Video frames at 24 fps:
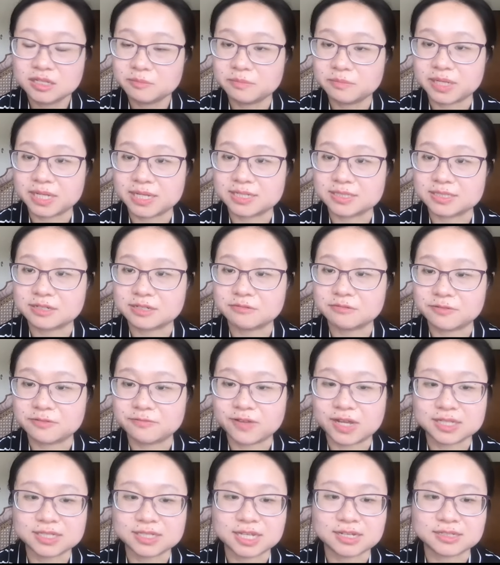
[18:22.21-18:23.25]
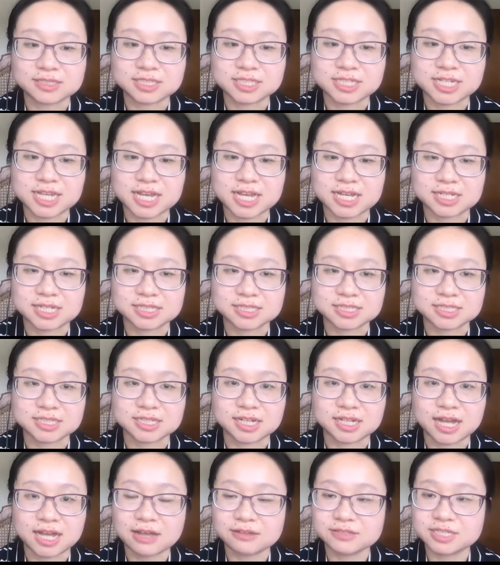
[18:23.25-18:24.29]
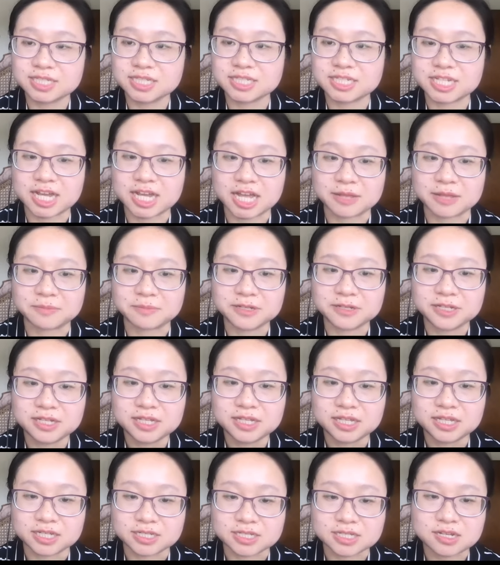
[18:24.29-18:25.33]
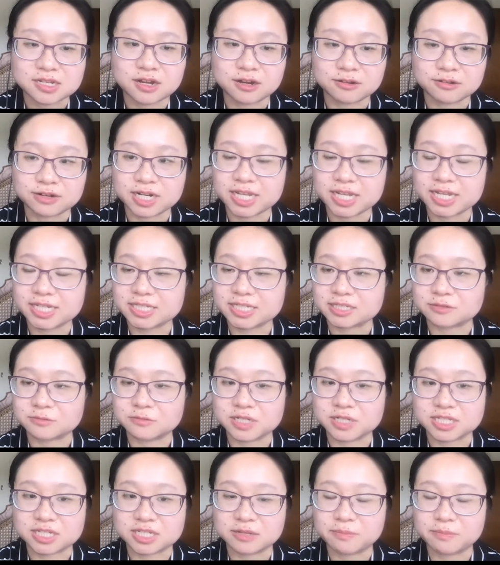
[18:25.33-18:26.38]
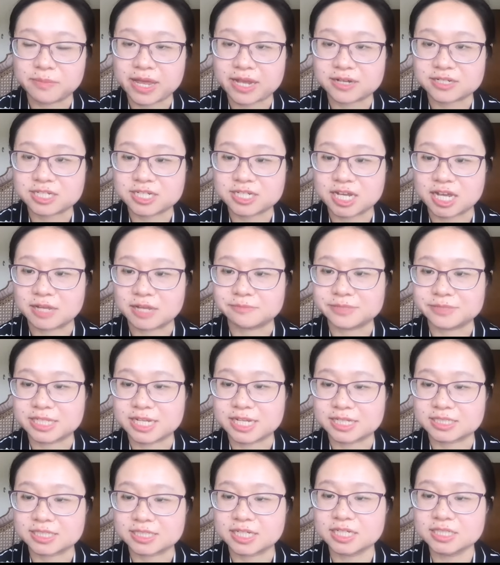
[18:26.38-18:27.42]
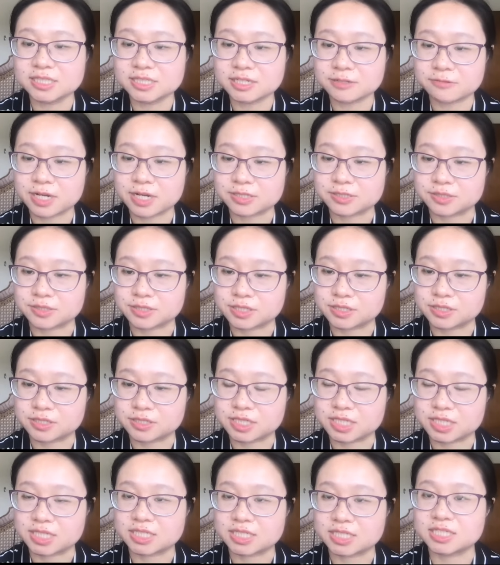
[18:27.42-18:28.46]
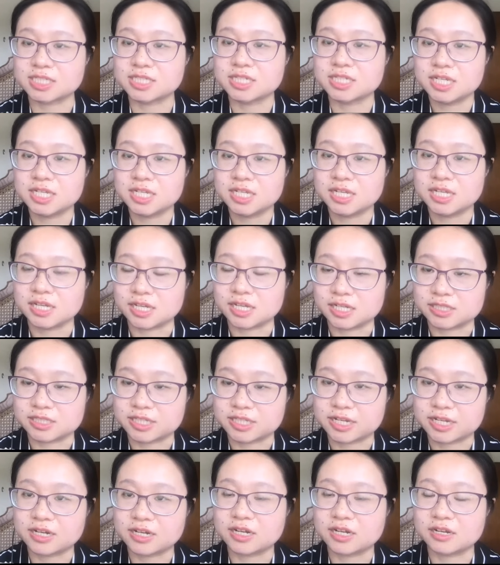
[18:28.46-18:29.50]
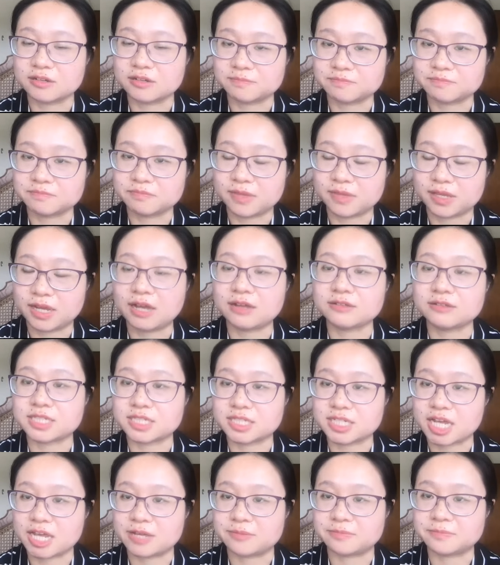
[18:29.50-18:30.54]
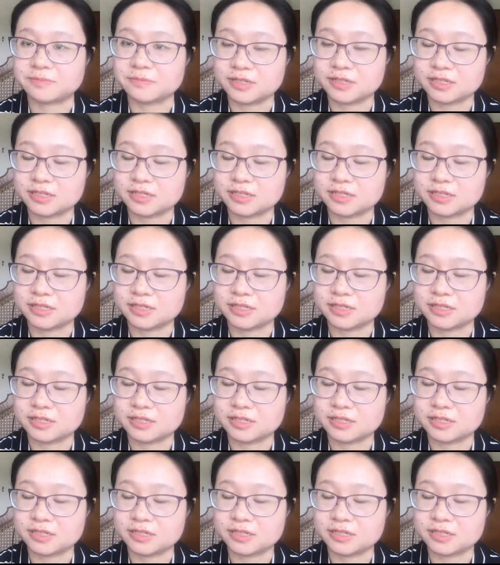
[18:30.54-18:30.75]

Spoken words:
But we found out that the housing type is correlated with the batch type, that the undergraduate students, their housing type